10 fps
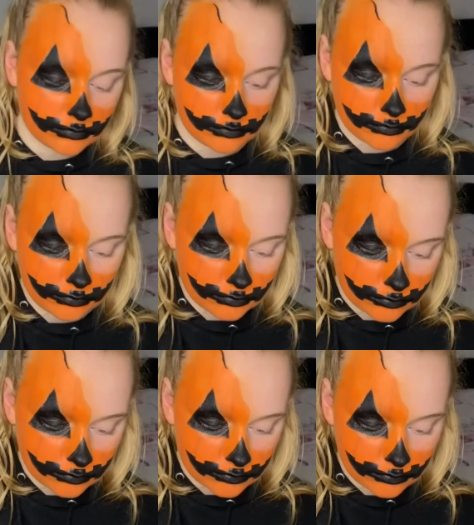around the
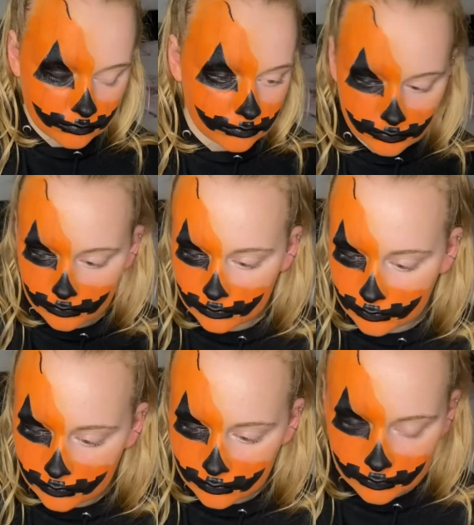outline
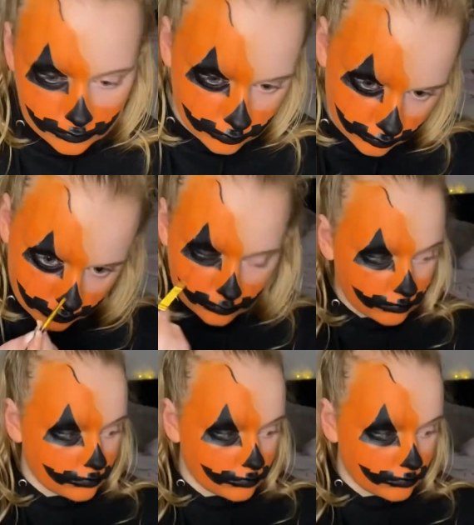of like where the